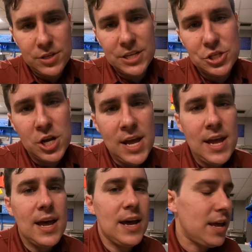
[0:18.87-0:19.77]
teach
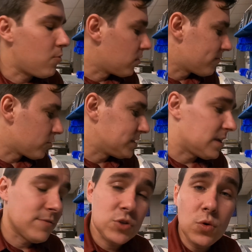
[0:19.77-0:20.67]
at a
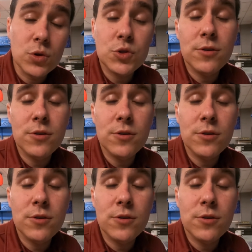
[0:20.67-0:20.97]
147 school.